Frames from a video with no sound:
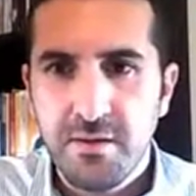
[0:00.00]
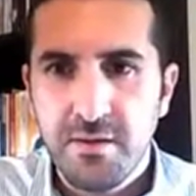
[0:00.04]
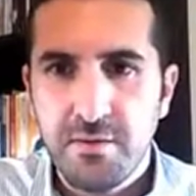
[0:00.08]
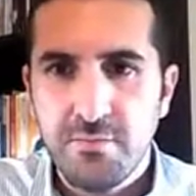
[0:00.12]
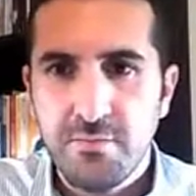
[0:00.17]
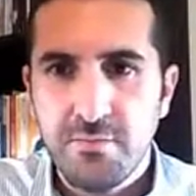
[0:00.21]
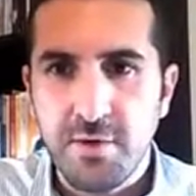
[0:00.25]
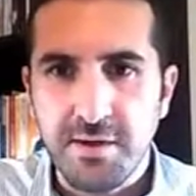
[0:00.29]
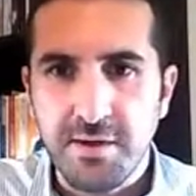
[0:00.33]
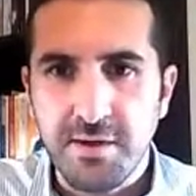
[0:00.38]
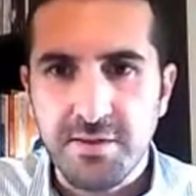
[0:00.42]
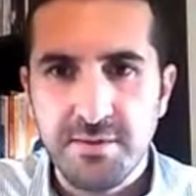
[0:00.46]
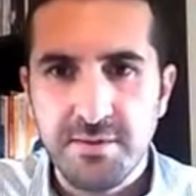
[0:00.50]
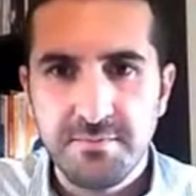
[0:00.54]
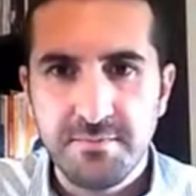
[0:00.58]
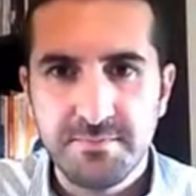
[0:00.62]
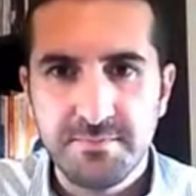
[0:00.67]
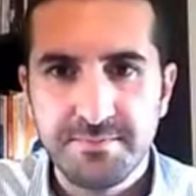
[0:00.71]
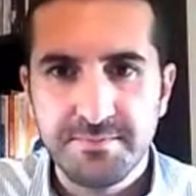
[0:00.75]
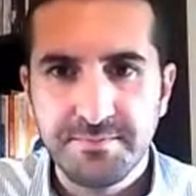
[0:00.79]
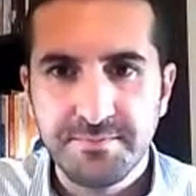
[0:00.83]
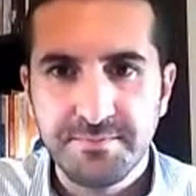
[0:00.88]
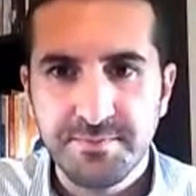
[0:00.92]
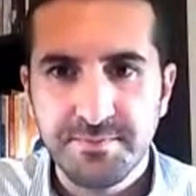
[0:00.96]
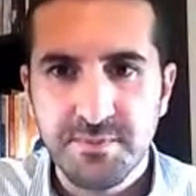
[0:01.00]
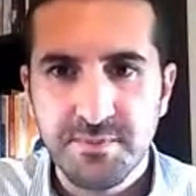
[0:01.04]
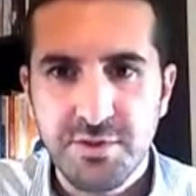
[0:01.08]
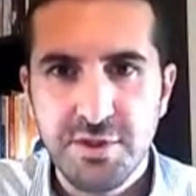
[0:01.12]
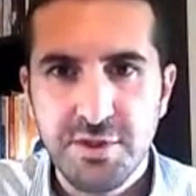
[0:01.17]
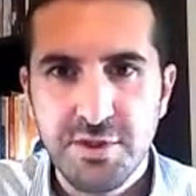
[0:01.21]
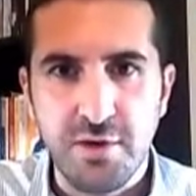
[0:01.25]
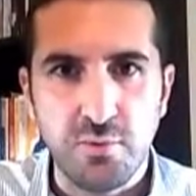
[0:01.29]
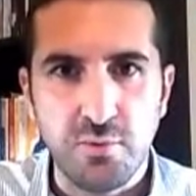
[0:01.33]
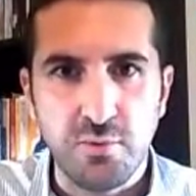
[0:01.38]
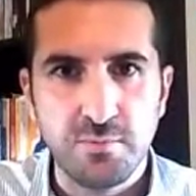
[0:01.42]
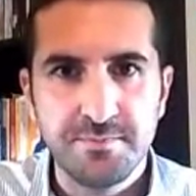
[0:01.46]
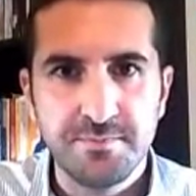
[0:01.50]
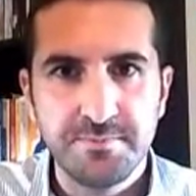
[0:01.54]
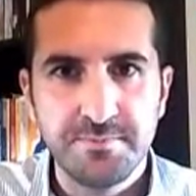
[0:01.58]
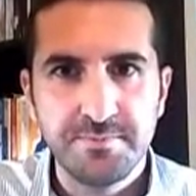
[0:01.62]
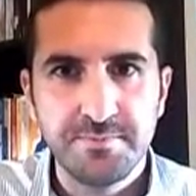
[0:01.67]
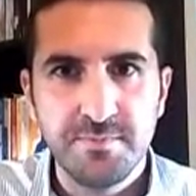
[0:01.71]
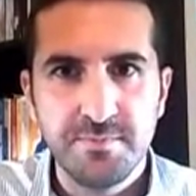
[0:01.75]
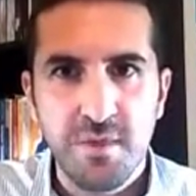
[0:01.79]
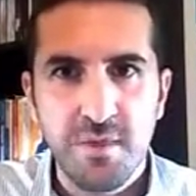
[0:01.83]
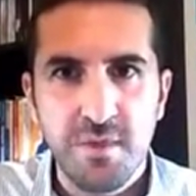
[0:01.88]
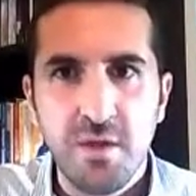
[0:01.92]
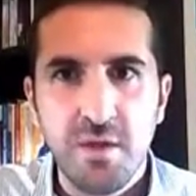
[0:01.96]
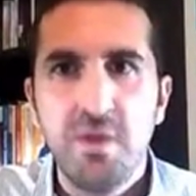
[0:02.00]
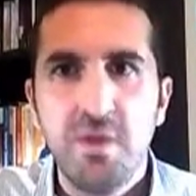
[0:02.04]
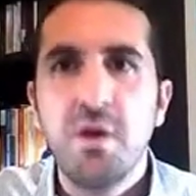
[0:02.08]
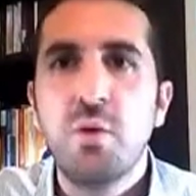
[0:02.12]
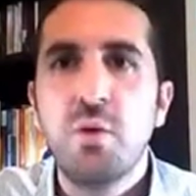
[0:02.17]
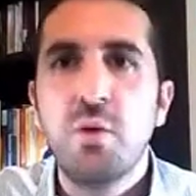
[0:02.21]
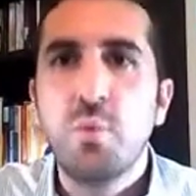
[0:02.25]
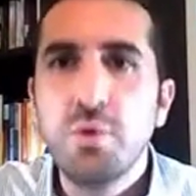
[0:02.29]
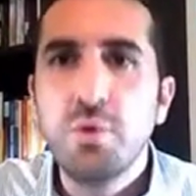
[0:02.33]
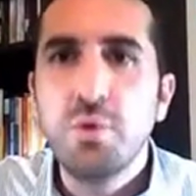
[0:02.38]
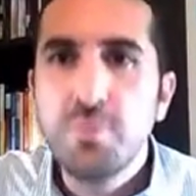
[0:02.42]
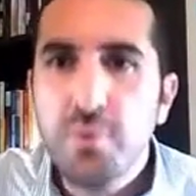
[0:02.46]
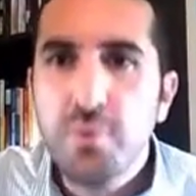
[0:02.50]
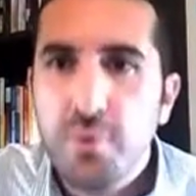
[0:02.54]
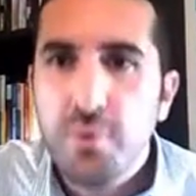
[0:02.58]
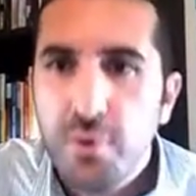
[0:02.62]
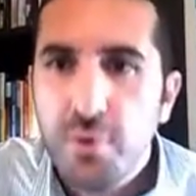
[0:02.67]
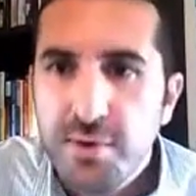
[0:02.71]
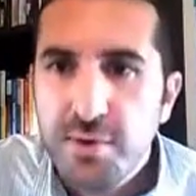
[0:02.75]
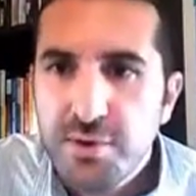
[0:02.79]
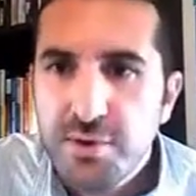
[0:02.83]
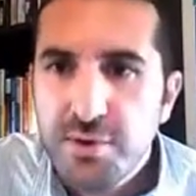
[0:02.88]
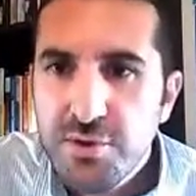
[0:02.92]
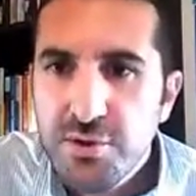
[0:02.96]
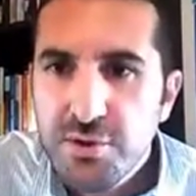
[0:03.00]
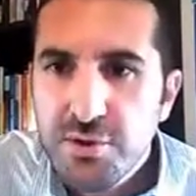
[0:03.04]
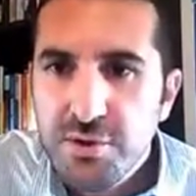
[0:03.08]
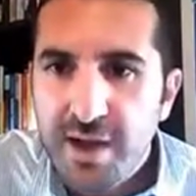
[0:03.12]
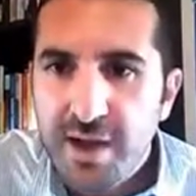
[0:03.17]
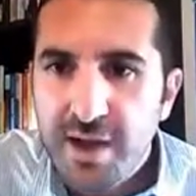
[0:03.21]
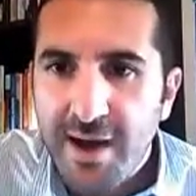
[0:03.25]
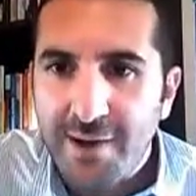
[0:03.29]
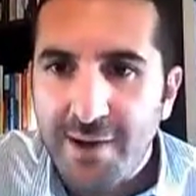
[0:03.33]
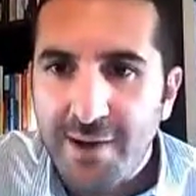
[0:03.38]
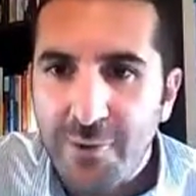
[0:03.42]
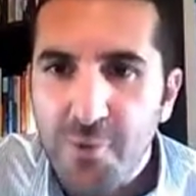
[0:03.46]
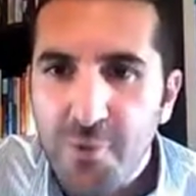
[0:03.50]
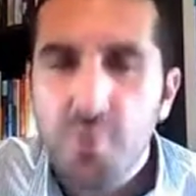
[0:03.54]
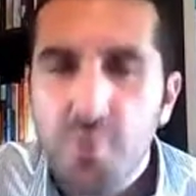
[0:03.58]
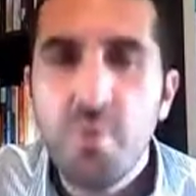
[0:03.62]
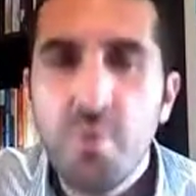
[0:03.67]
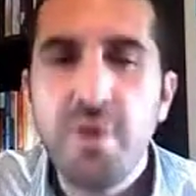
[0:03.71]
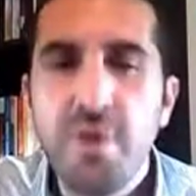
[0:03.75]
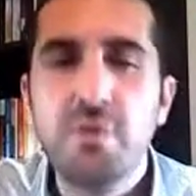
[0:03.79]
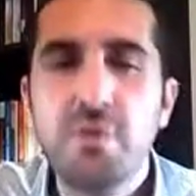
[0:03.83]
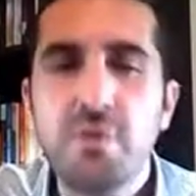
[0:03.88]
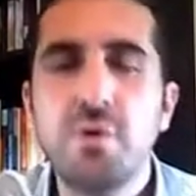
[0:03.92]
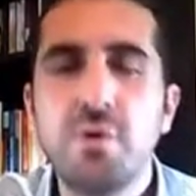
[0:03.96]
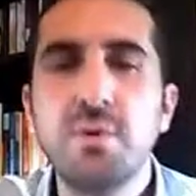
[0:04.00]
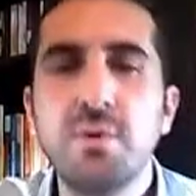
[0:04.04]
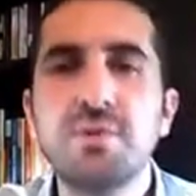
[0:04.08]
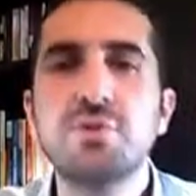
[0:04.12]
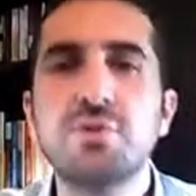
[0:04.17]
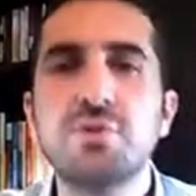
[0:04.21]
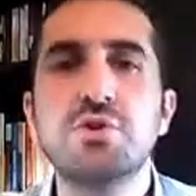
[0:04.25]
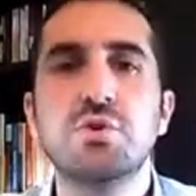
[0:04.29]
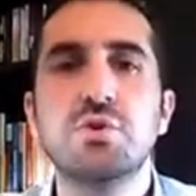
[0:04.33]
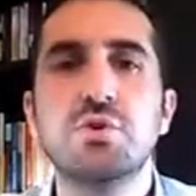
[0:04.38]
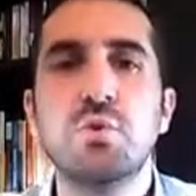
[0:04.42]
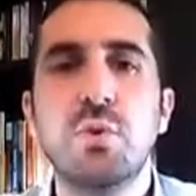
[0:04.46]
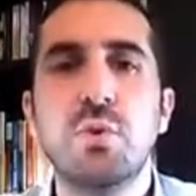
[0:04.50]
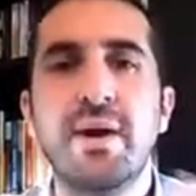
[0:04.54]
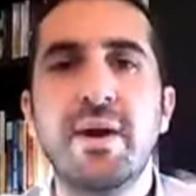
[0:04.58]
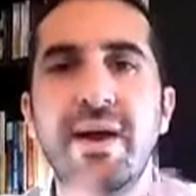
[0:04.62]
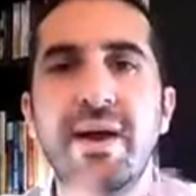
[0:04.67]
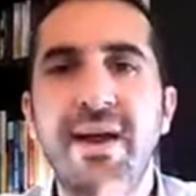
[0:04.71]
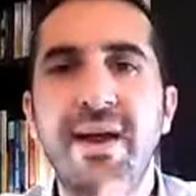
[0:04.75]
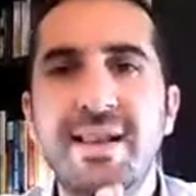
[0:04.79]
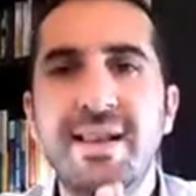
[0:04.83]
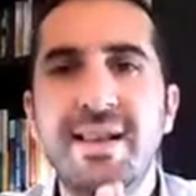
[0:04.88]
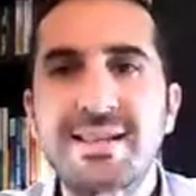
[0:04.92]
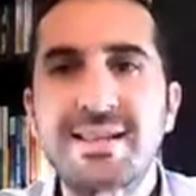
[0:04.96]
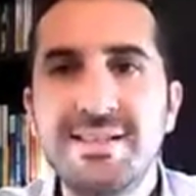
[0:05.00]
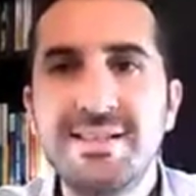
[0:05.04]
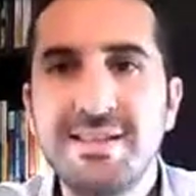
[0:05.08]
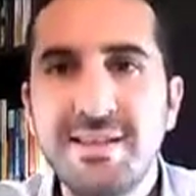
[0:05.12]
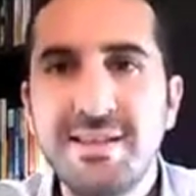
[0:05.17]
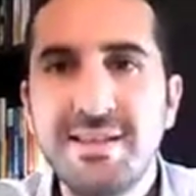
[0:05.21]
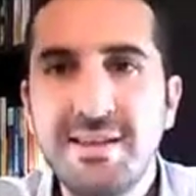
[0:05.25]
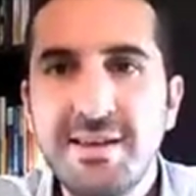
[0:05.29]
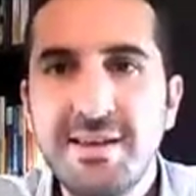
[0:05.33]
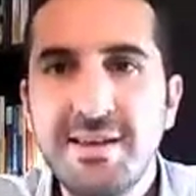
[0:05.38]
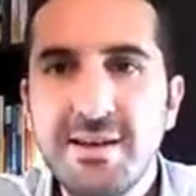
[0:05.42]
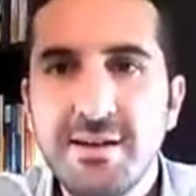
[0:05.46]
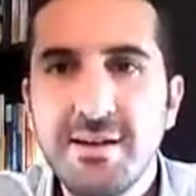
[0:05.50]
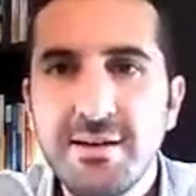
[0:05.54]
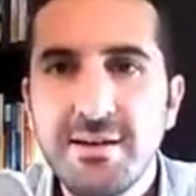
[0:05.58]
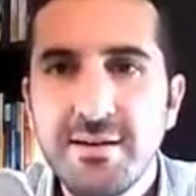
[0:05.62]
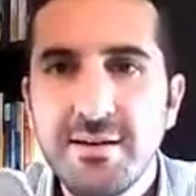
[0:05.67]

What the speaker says: Right. So what we're going to do now, we are going to do a listening